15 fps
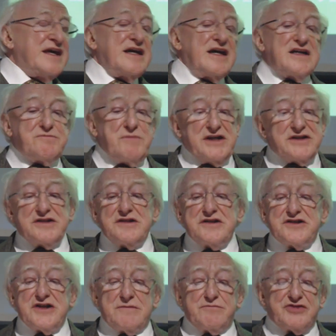has made an
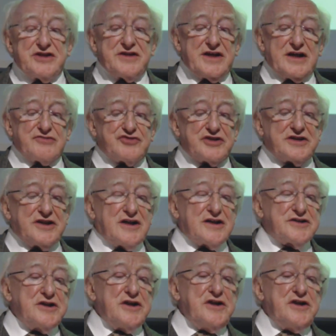attempt in that regard.